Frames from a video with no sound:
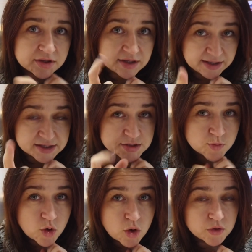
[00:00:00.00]
the
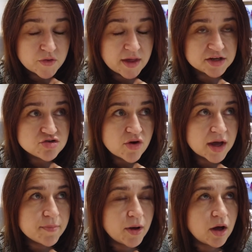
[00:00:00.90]
gizmo on the
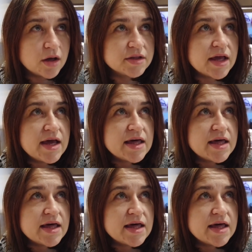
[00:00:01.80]
tripod.